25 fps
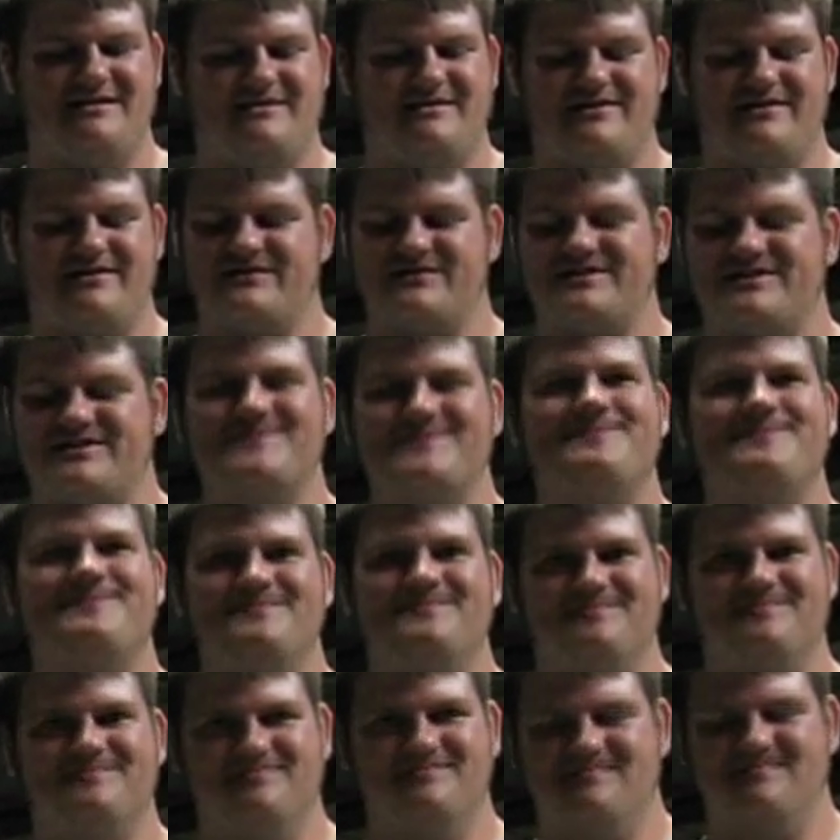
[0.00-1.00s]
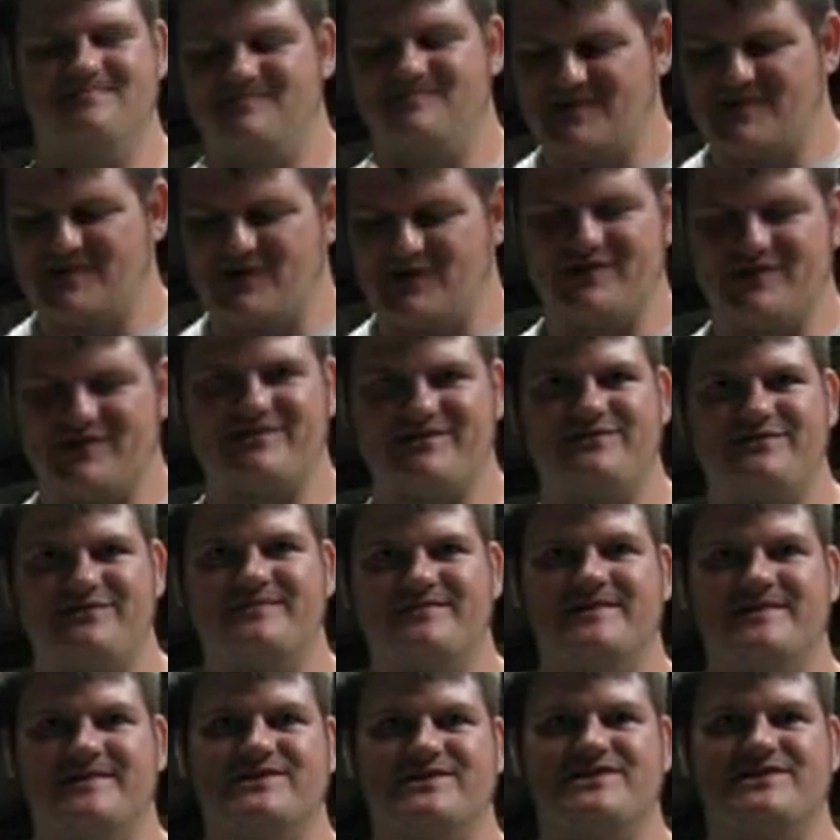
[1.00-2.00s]
They're just going through
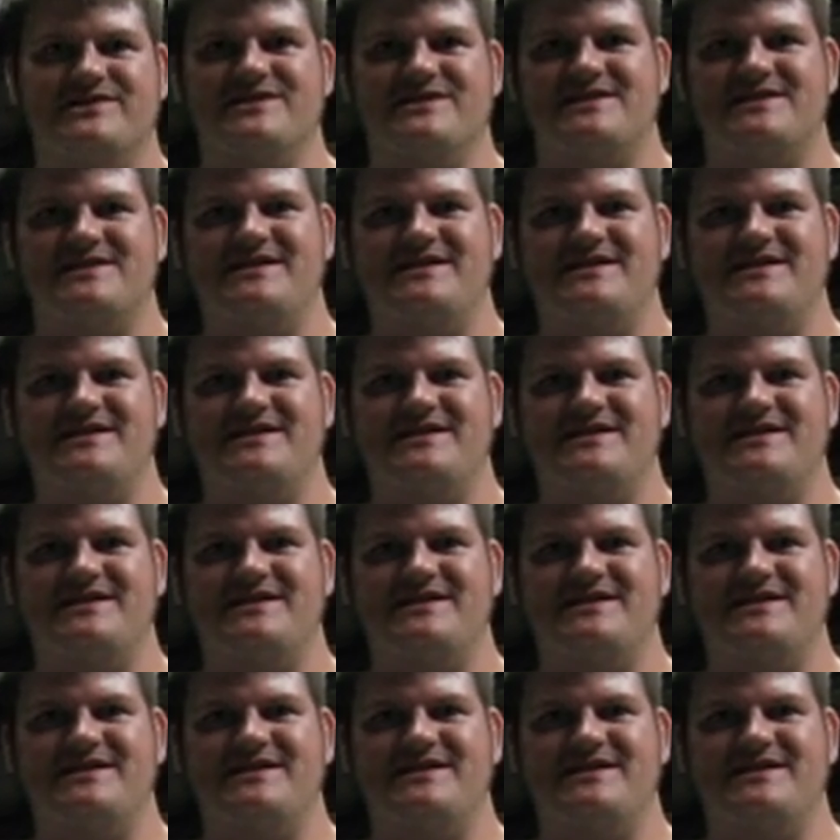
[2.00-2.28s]
the motions.